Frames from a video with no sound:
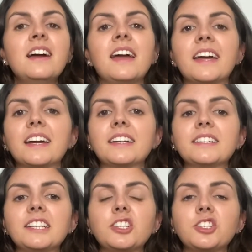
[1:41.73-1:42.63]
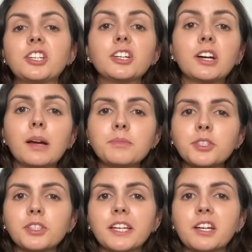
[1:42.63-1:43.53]
And each year, I'm
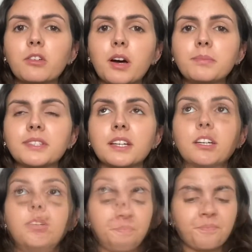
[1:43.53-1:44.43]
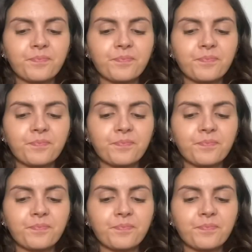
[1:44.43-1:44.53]
sure they go up some.